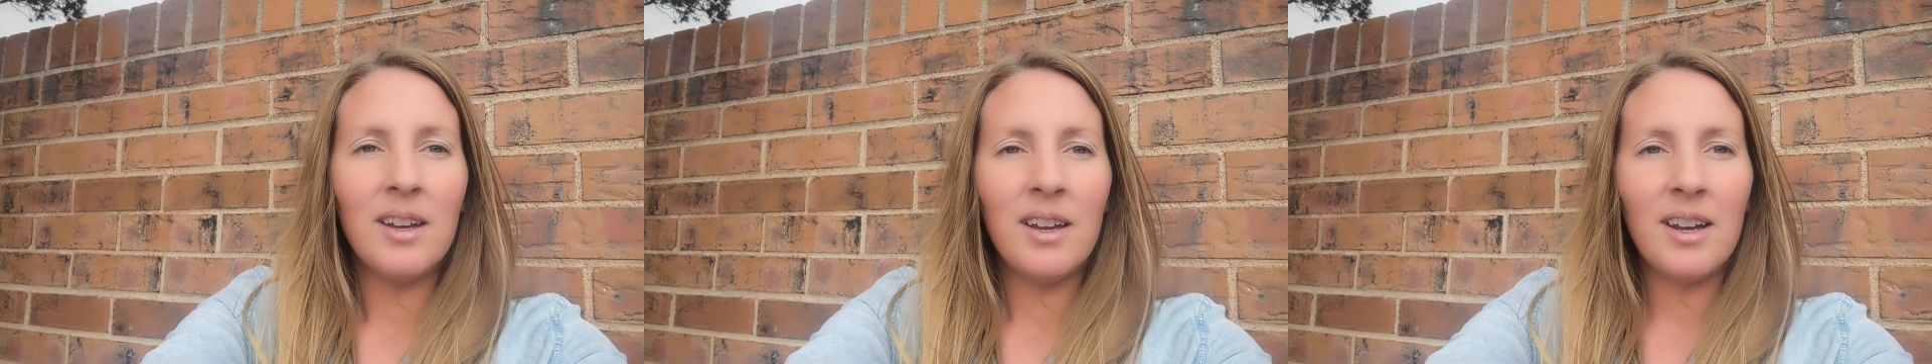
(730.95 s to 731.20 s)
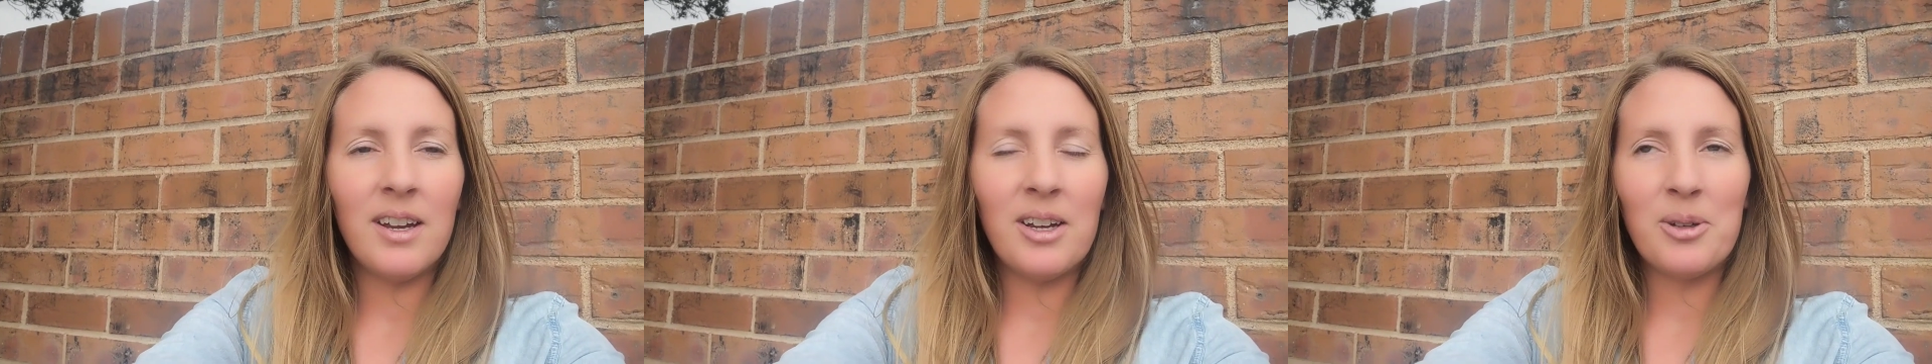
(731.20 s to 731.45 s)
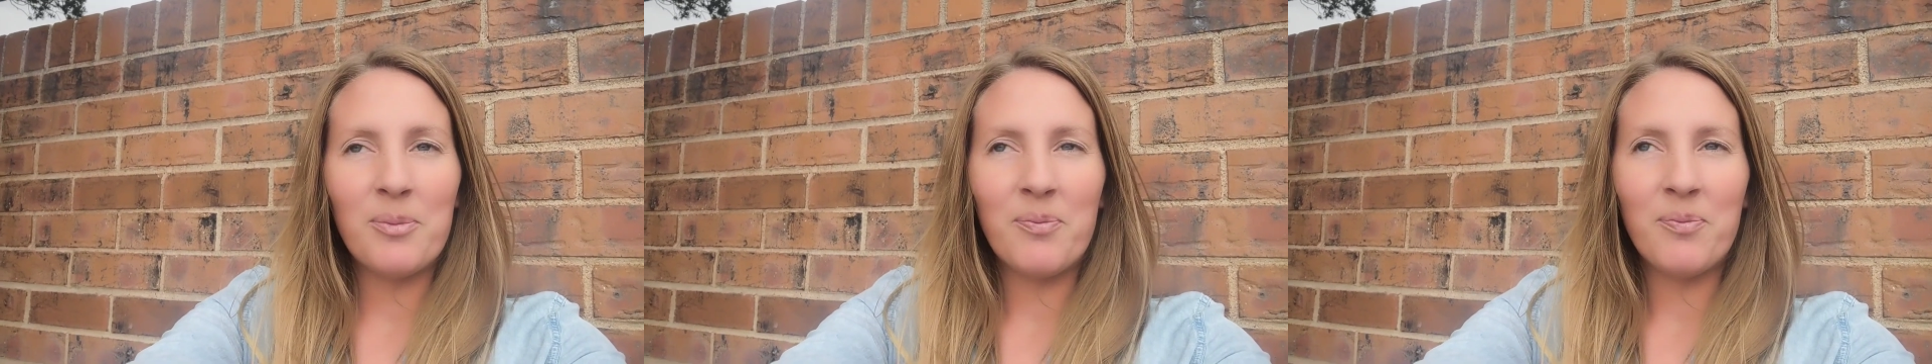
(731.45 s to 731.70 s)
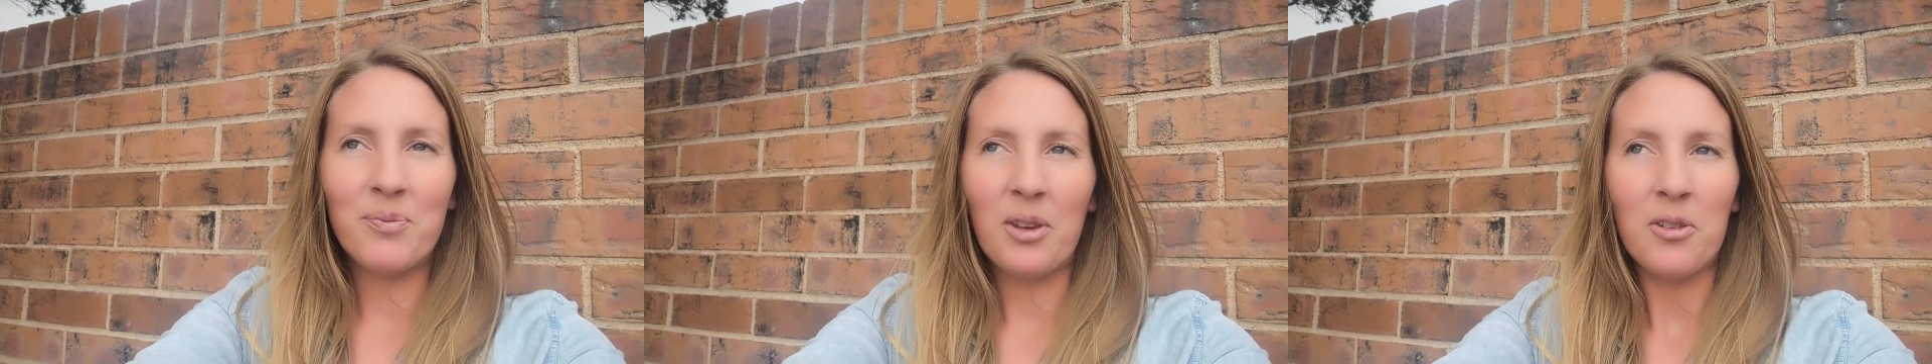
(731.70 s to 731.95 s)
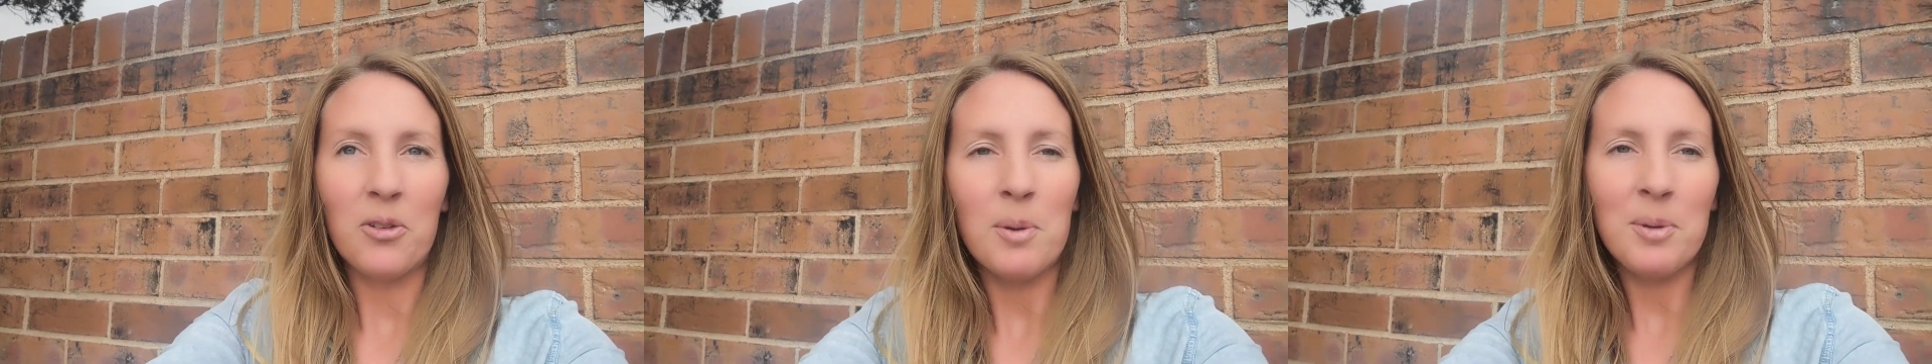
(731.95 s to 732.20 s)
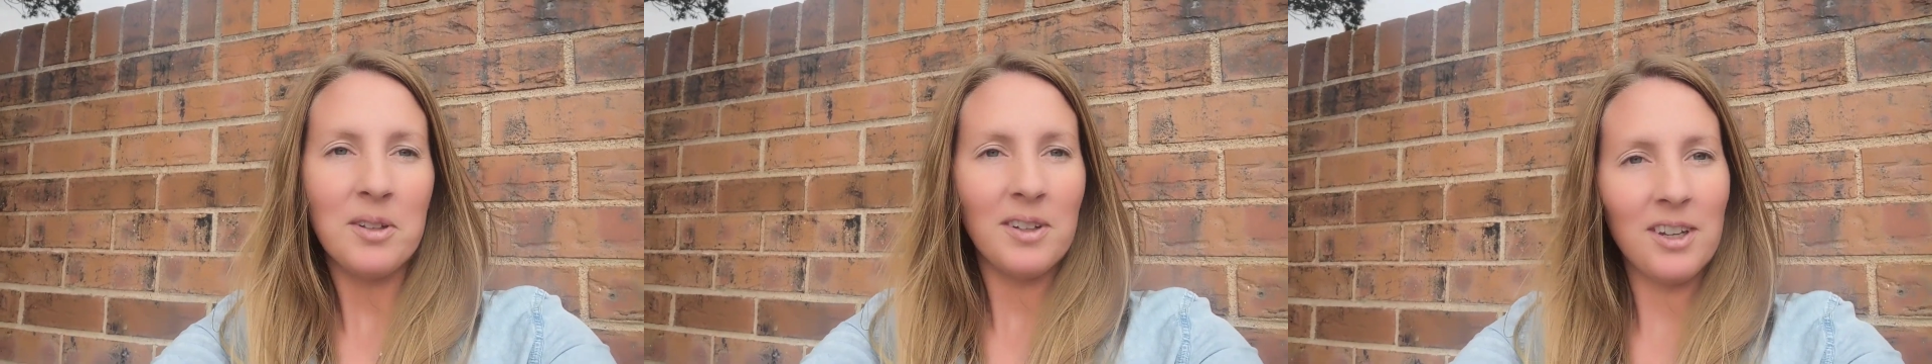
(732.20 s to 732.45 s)
Um, so maybe
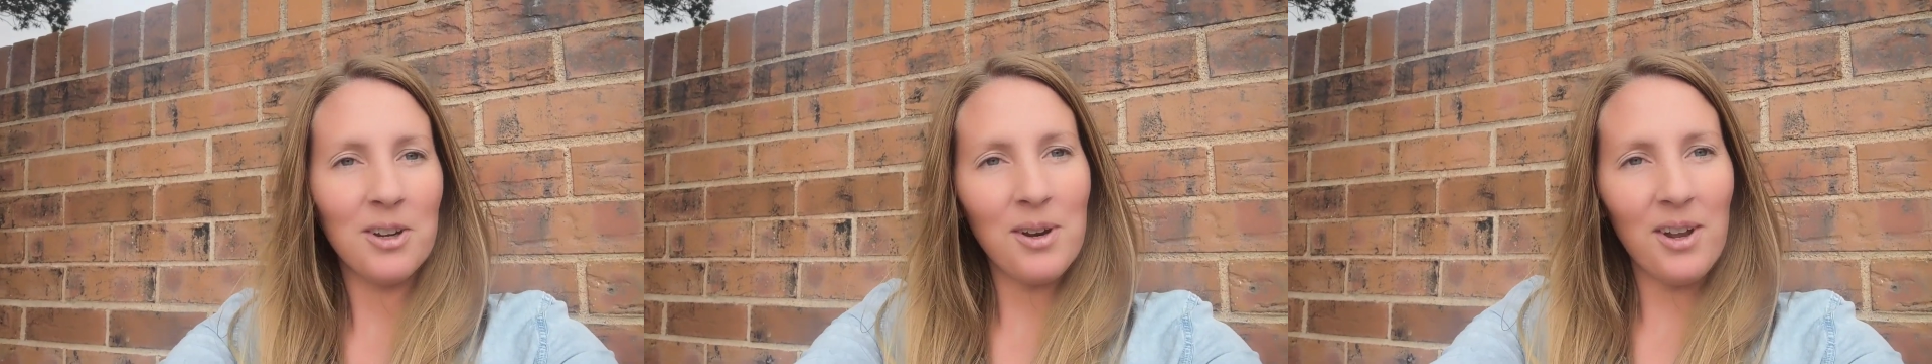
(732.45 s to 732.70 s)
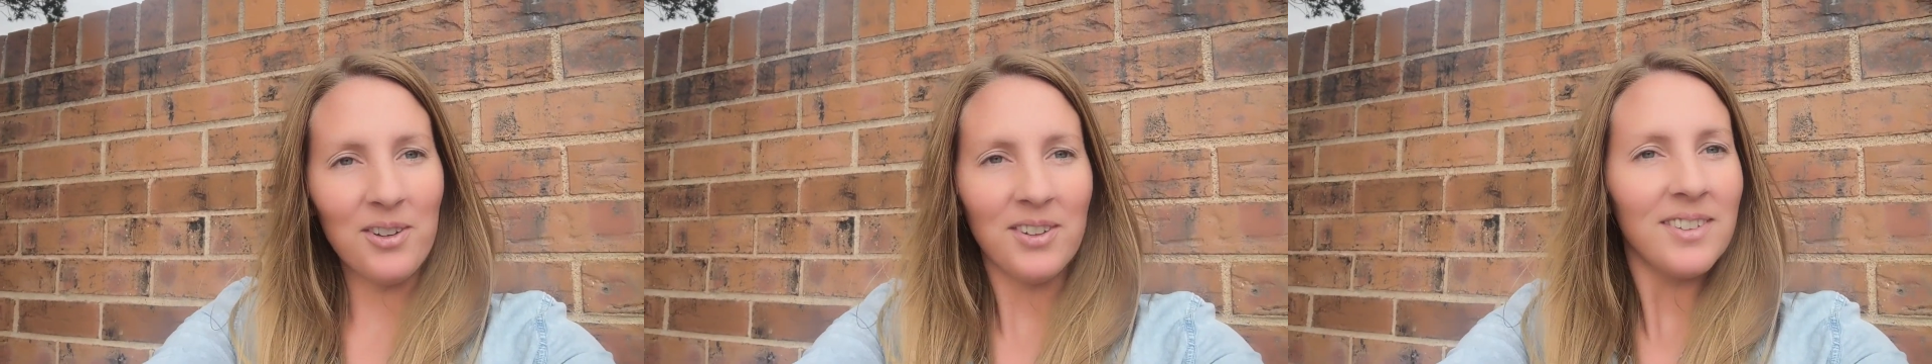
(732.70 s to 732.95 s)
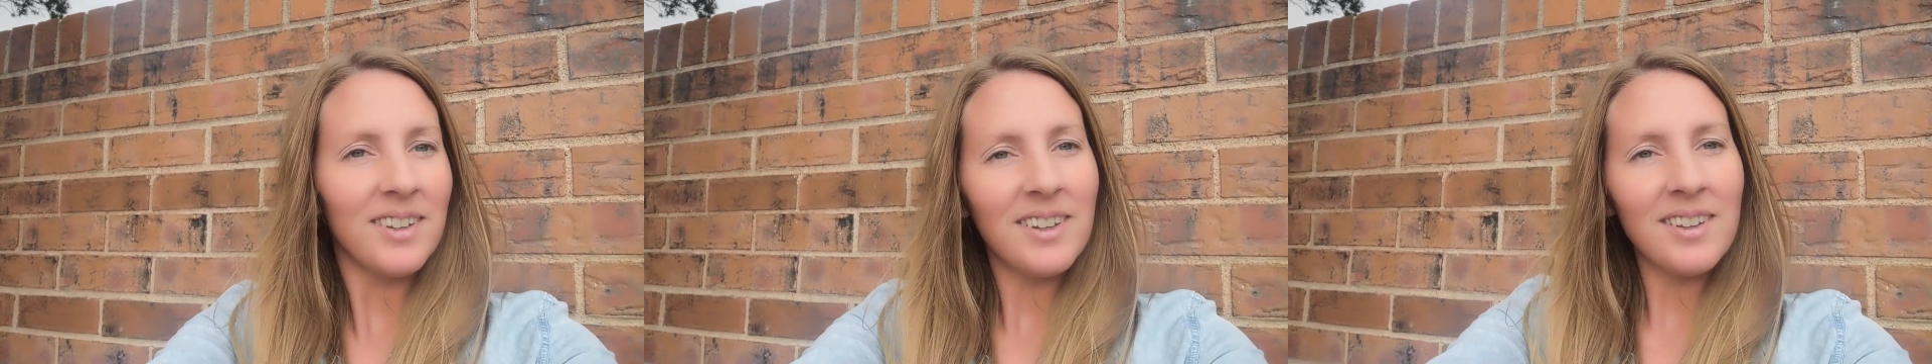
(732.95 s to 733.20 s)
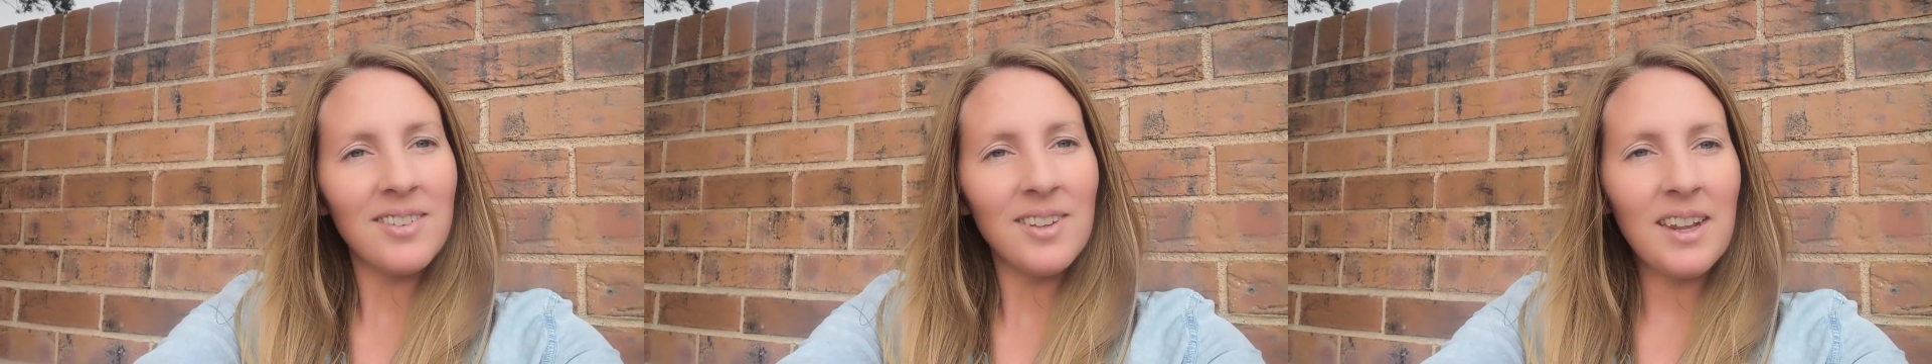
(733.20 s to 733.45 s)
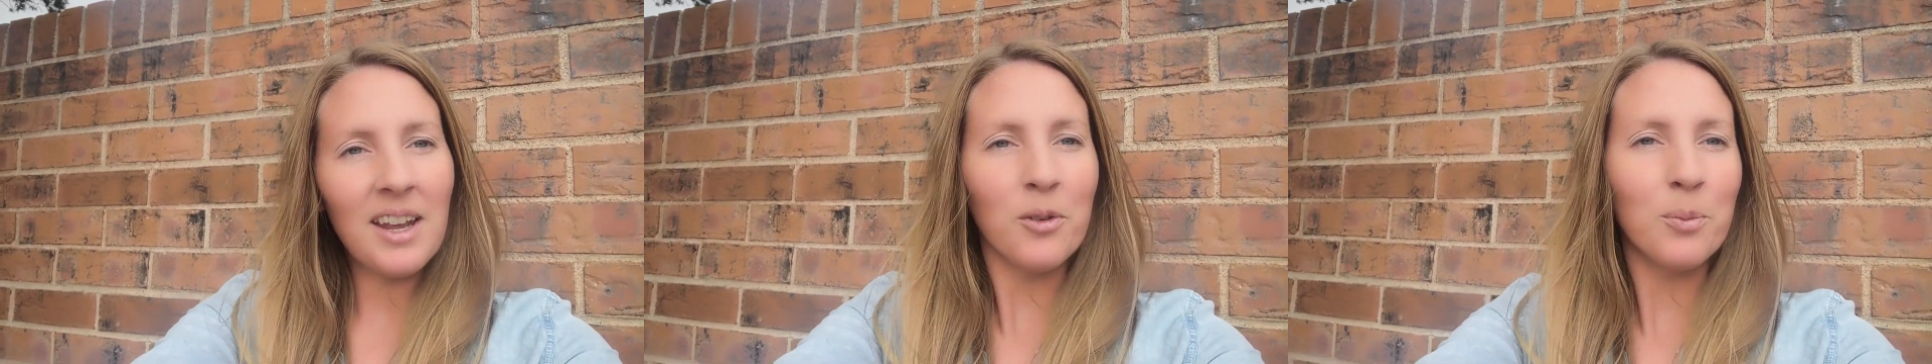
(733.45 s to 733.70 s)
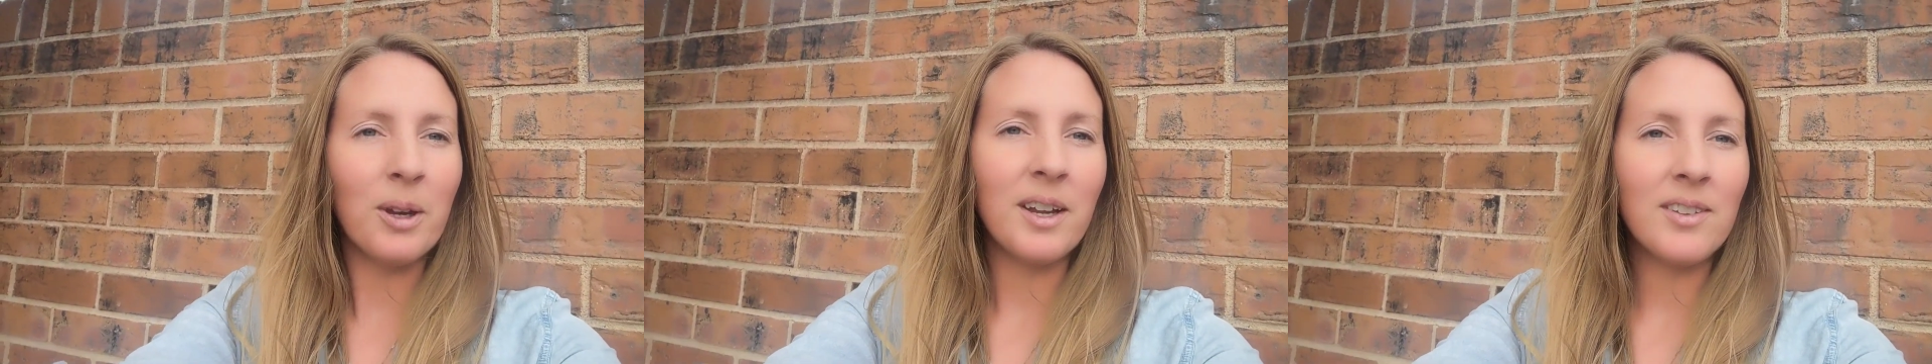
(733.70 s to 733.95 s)
I'll take you around and see the
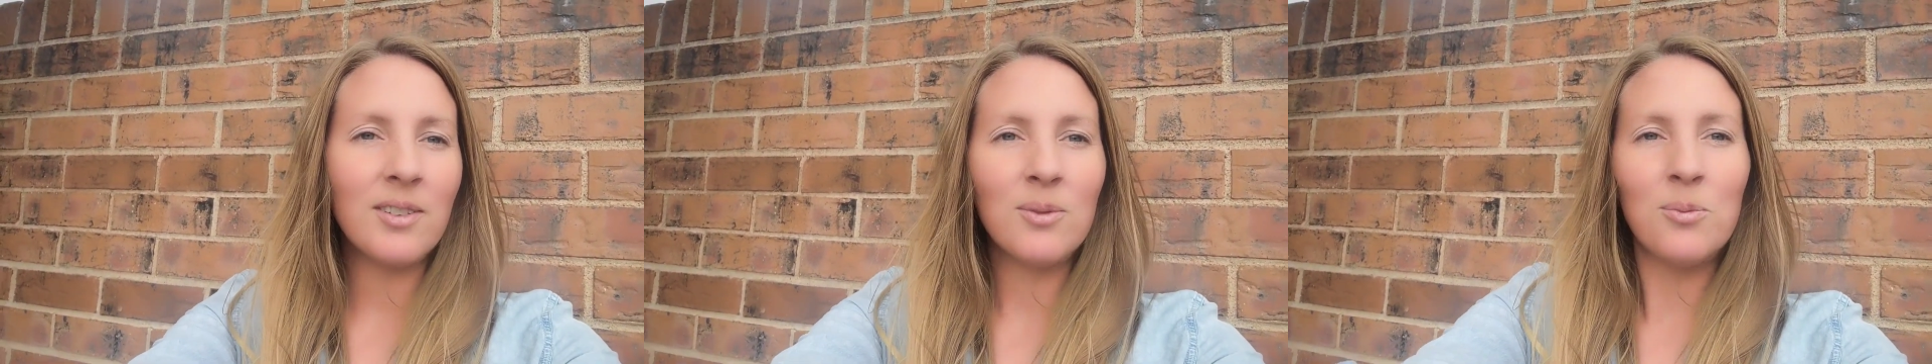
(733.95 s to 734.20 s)
houseplants.